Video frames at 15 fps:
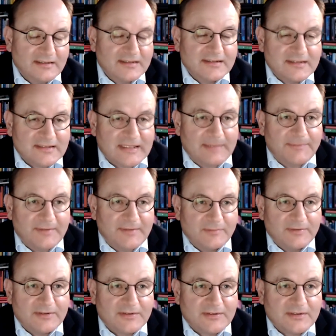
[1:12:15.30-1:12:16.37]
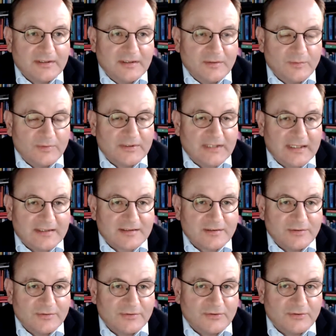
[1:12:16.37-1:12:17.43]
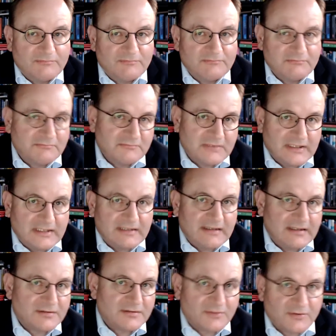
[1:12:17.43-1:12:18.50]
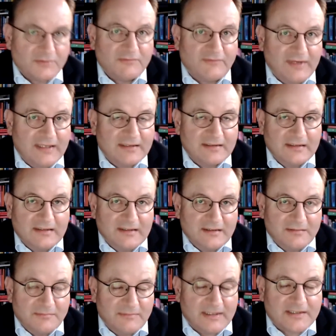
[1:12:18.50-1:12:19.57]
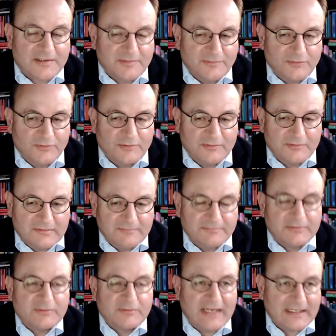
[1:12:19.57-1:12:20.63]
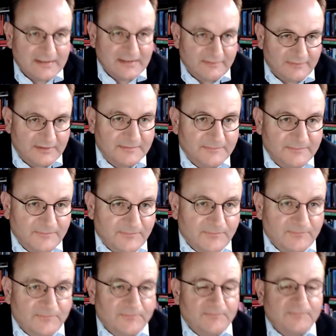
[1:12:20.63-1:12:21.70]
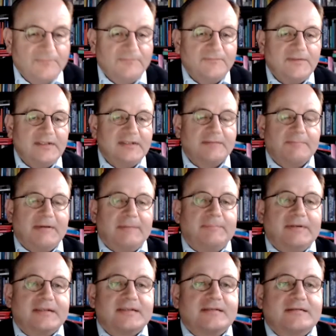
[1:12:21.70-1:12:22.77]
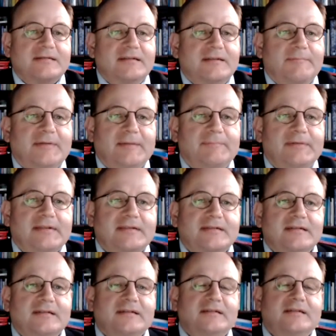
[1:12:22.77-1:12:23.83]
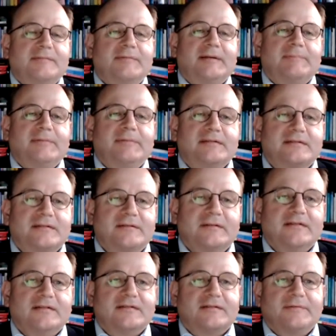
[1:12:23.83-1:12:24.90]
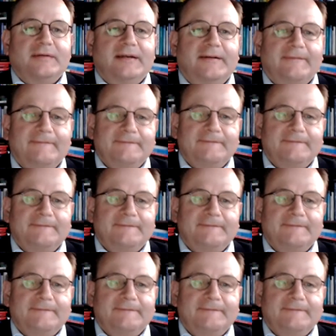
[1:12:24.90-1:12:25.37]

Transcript: this is something which which has to con- has to convey it much more proactively in the public's in the public's uh, in the public's uh, square.